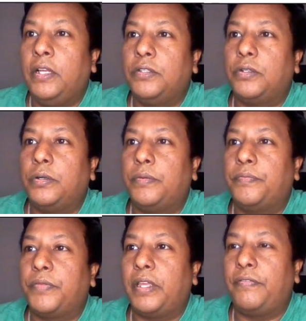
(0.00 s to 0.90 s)

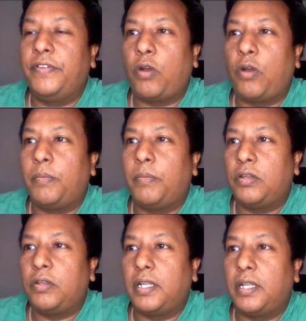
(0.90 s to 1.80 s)
So if we talk
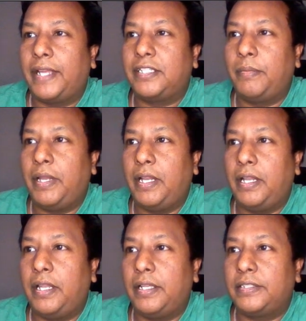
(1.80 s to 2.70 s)
about
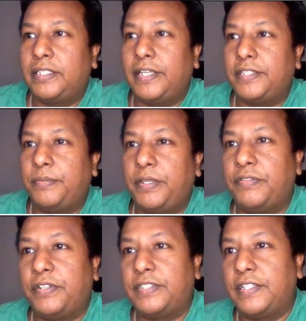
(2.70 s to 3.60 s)
XML, CSV
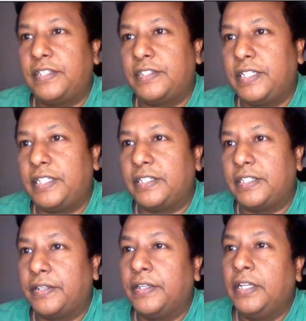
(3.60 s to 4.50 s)
versus
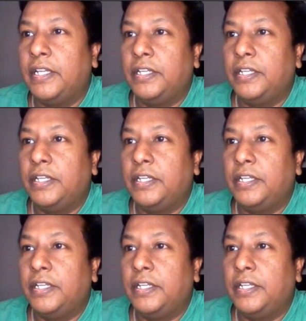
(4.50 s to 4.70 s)
JSON,